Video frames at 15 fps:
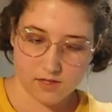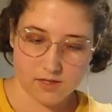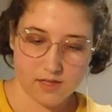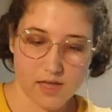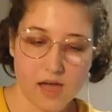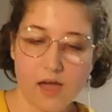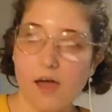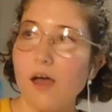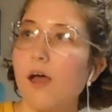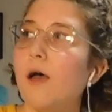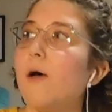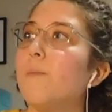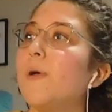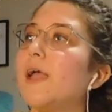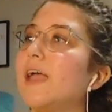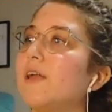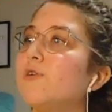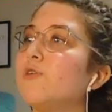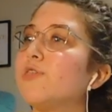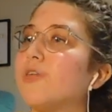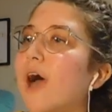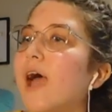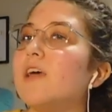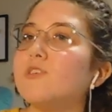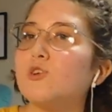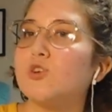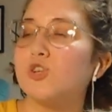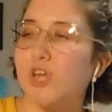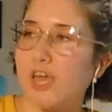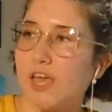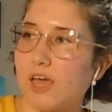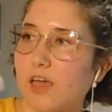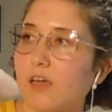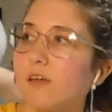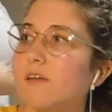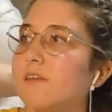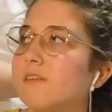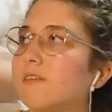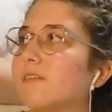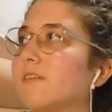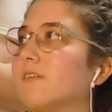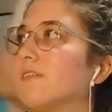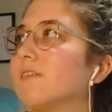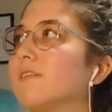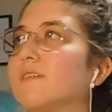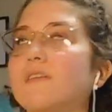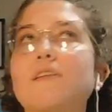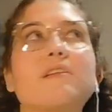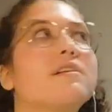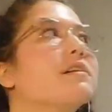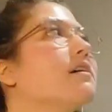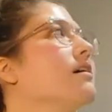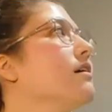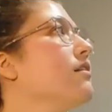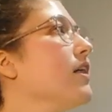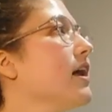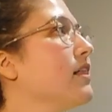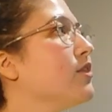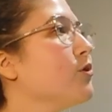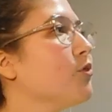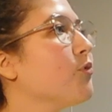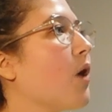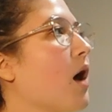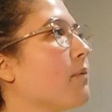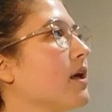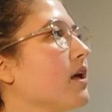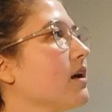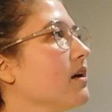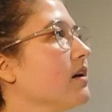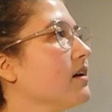Yeah. My inner thighs are shaking. Like, they're throbbing. Oh,